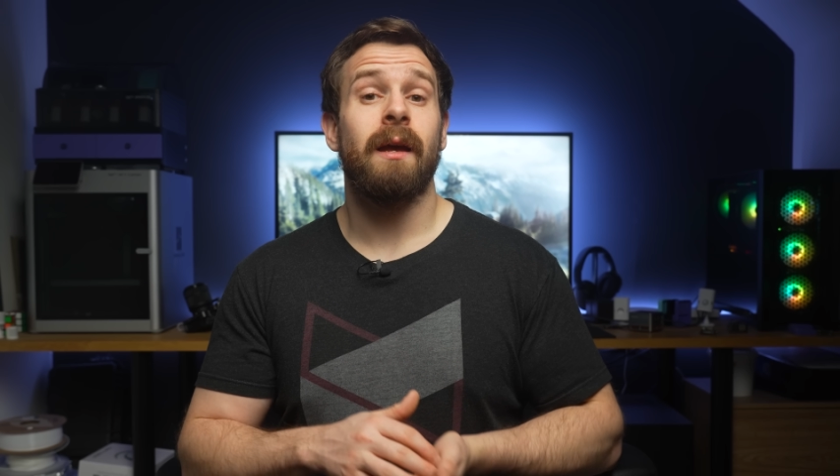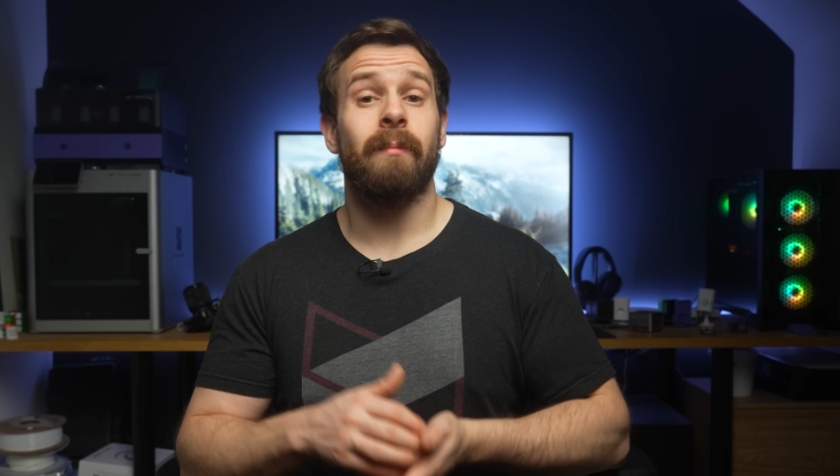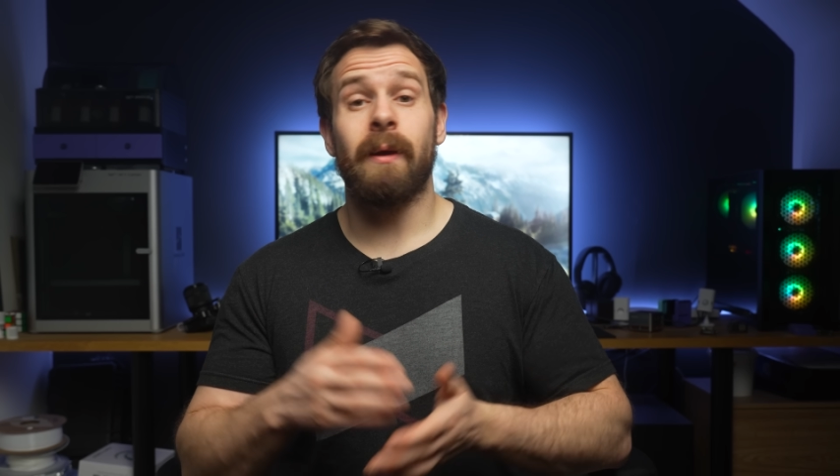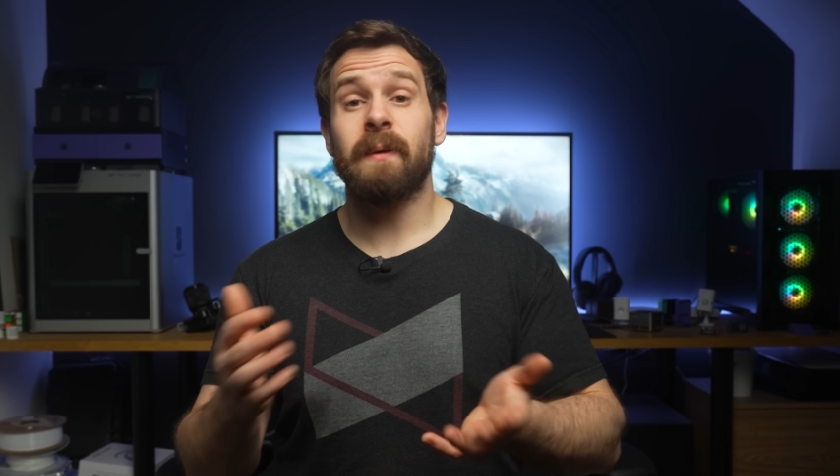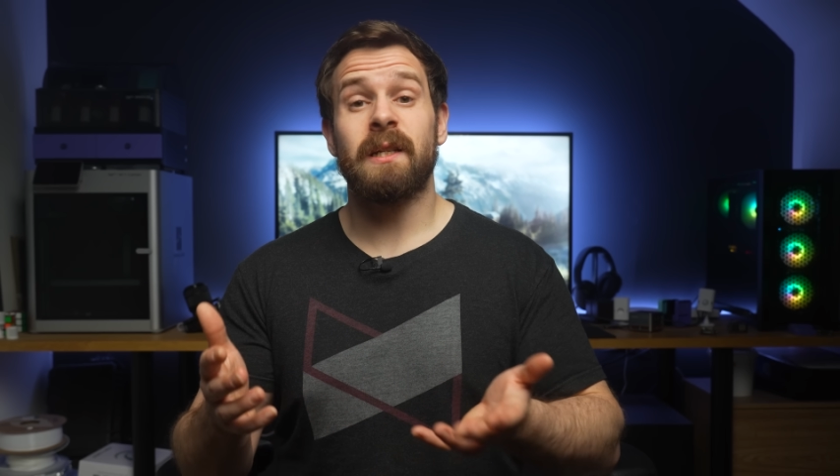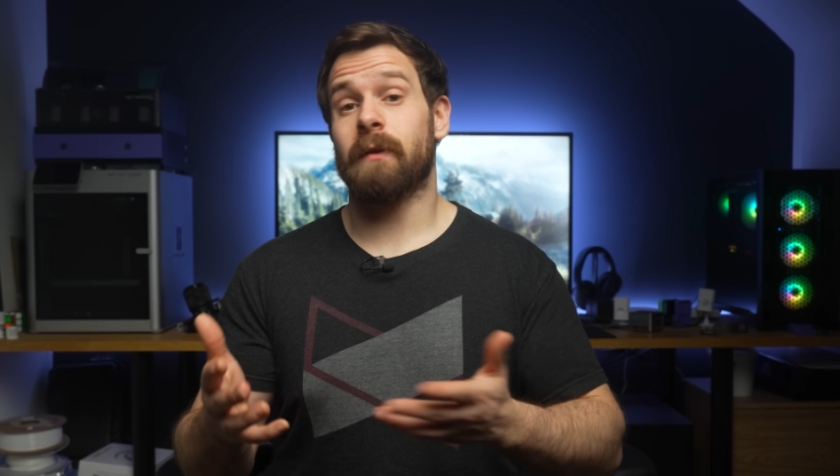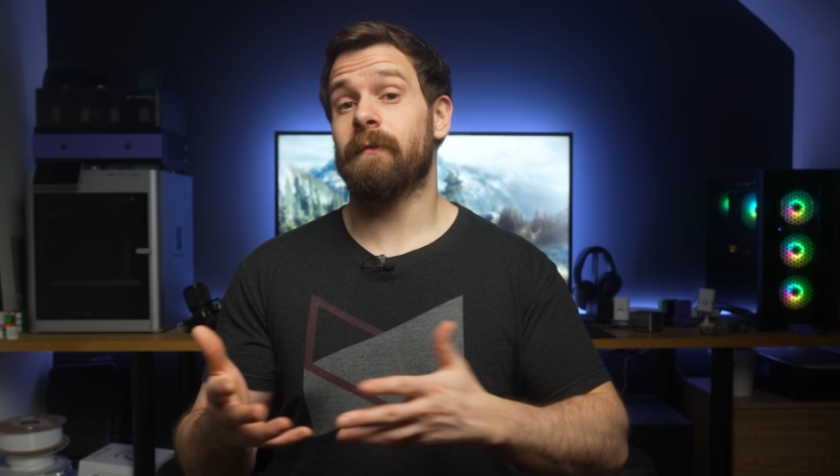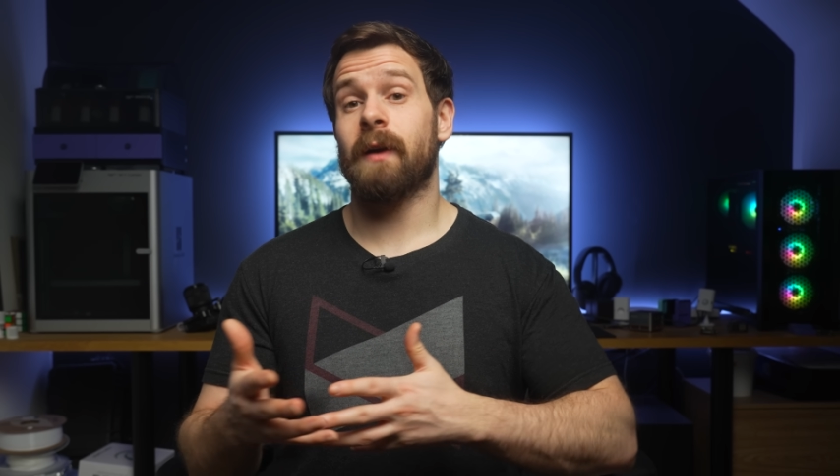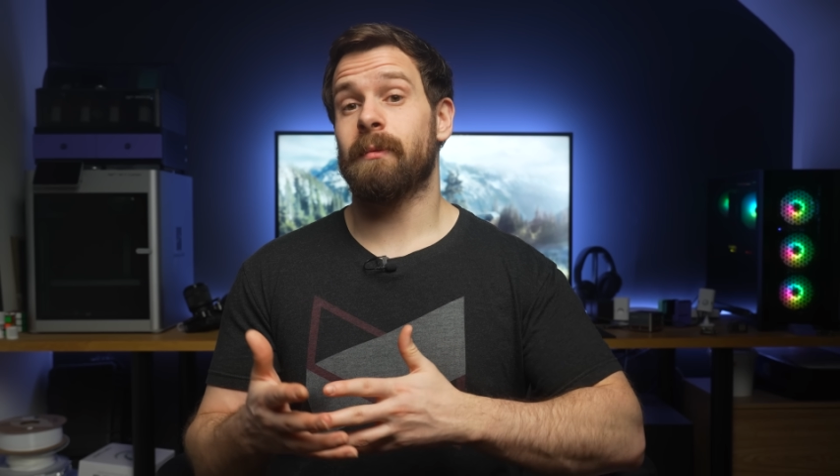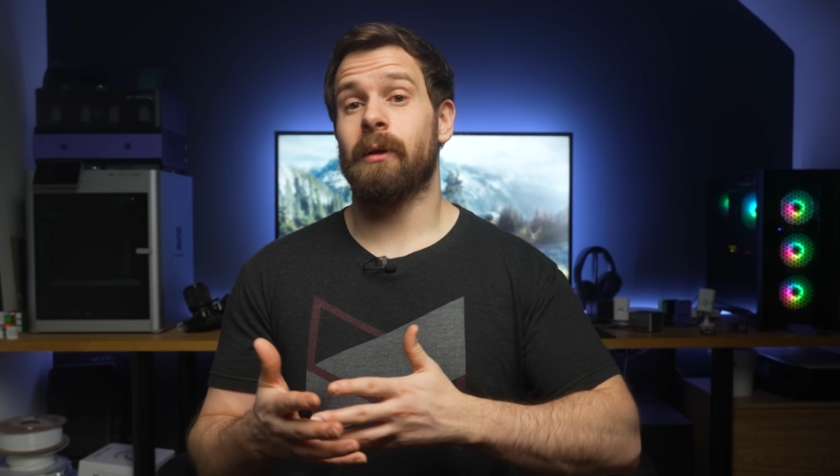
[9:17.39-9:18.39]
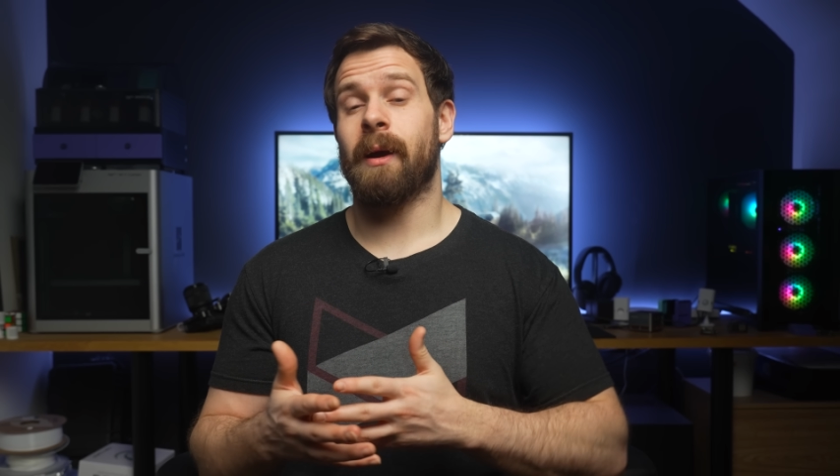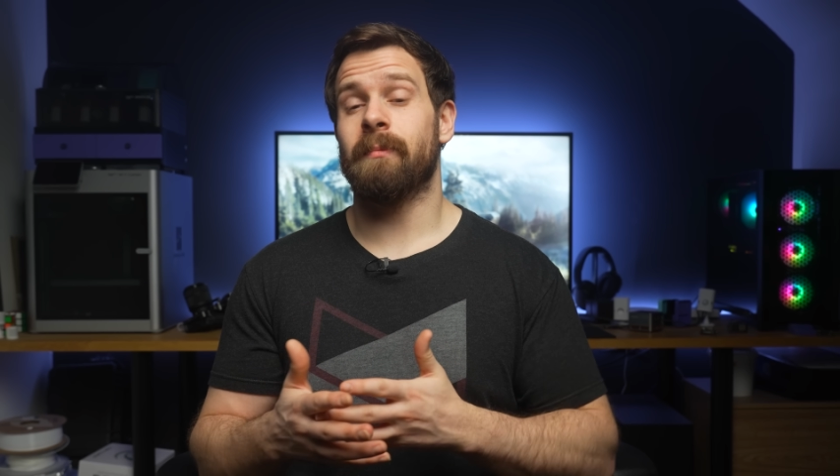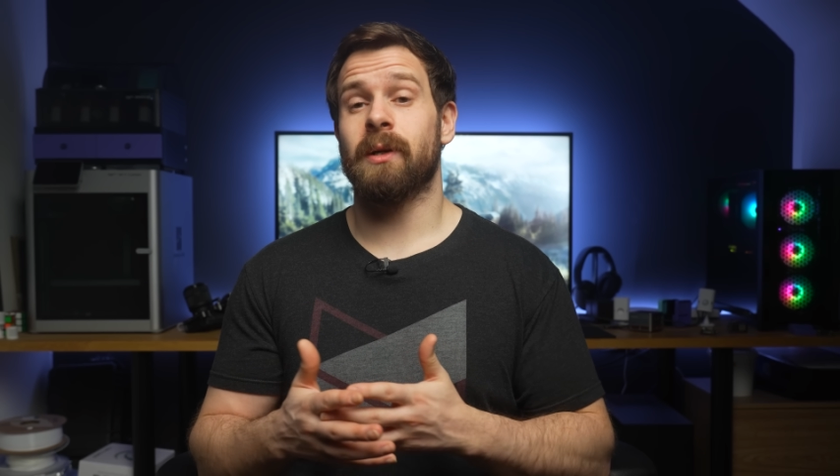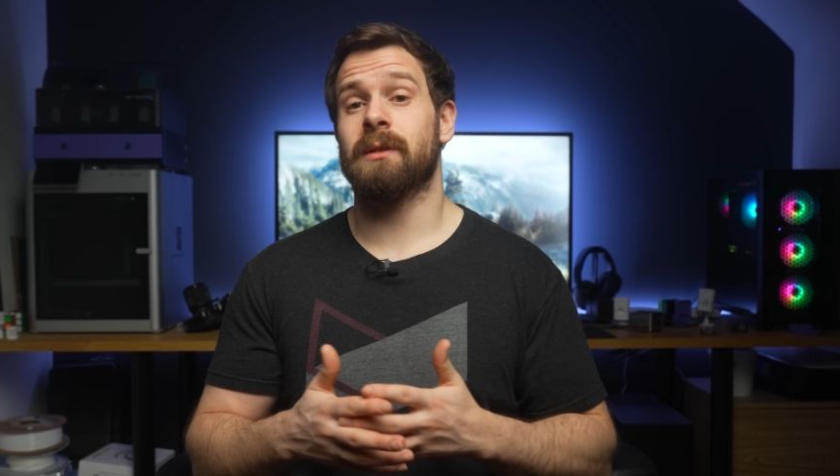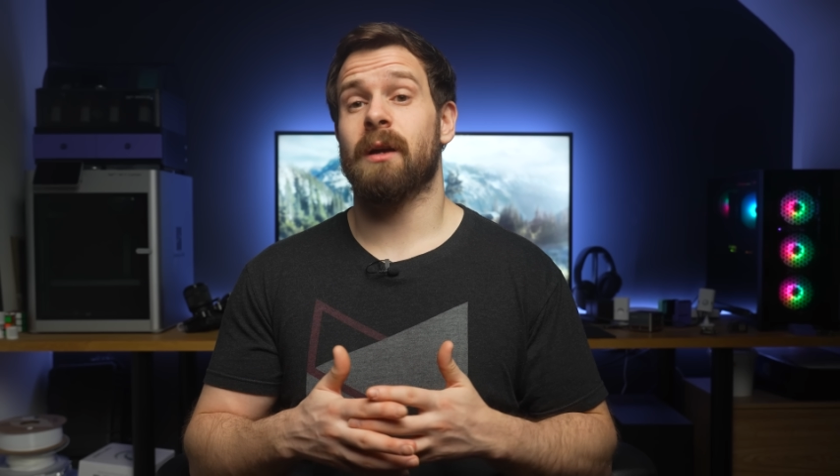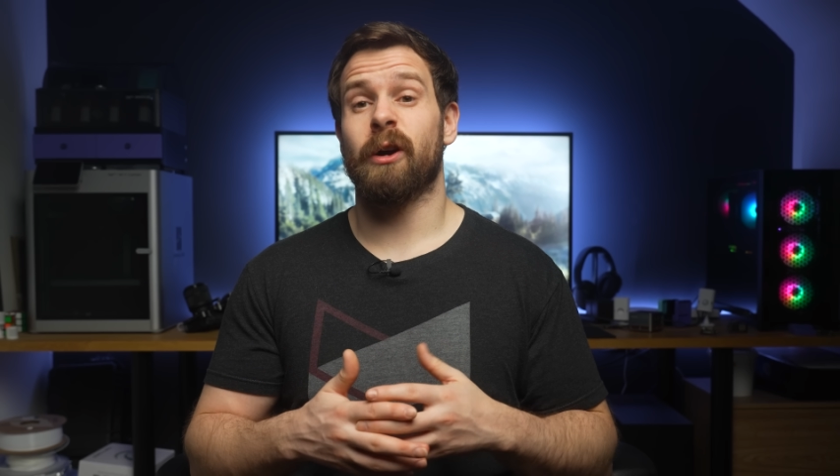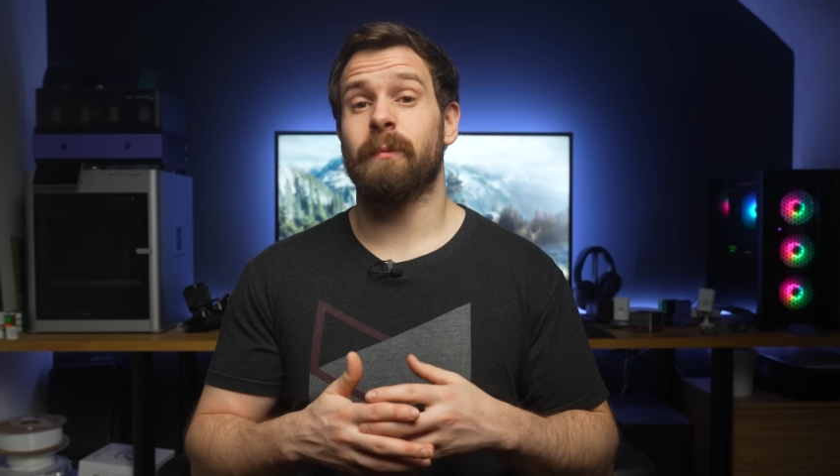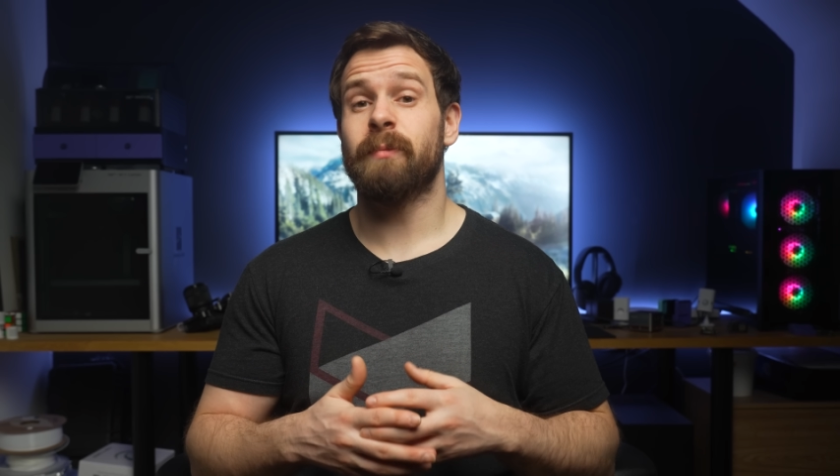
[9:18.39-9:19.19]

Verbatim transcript: Maybe some family members are